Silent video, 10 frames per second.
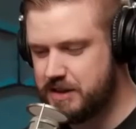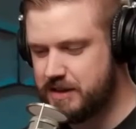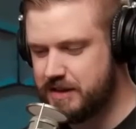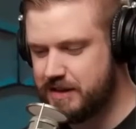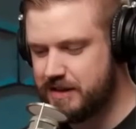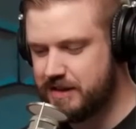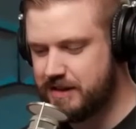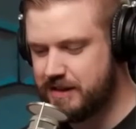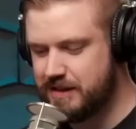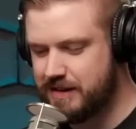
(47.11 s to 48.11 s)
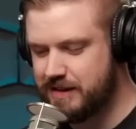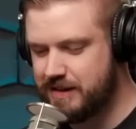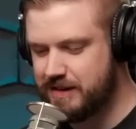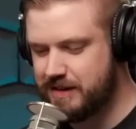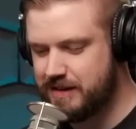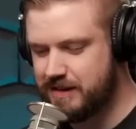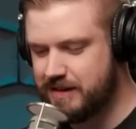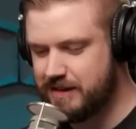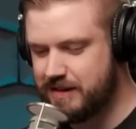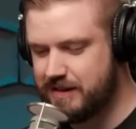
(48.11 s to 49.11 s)

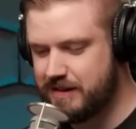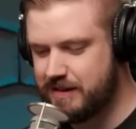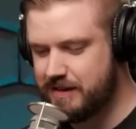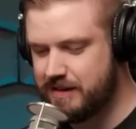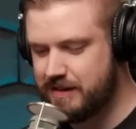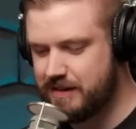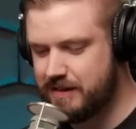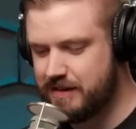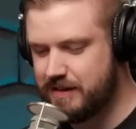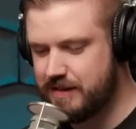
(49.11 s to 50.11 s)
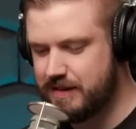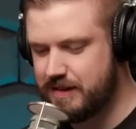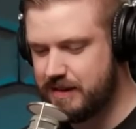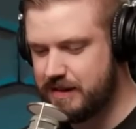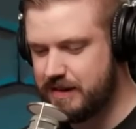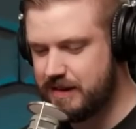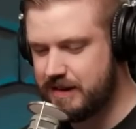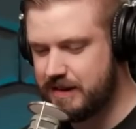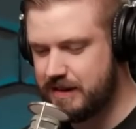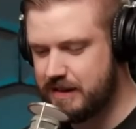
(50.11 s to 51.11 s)

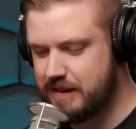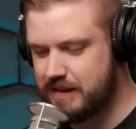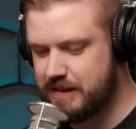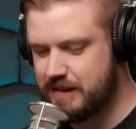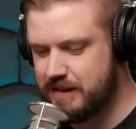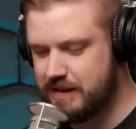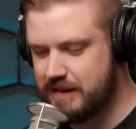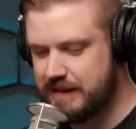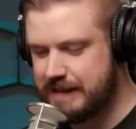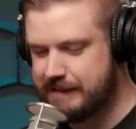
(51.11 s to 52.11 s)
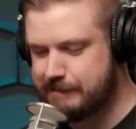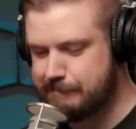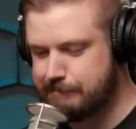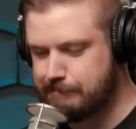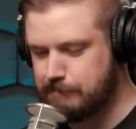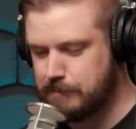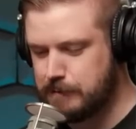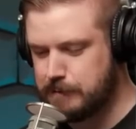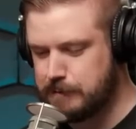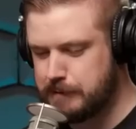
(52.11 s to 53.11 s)

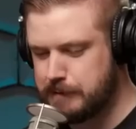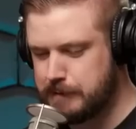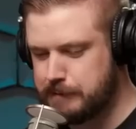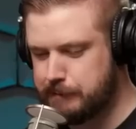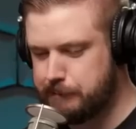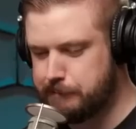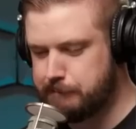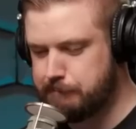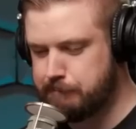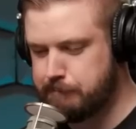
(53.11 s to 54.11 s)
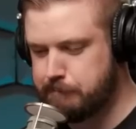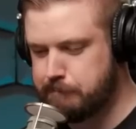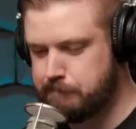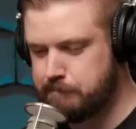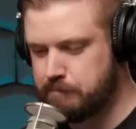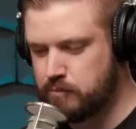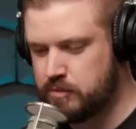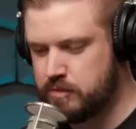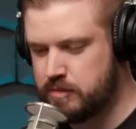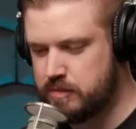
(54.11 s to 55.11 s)
No words are spoken by the person on screen.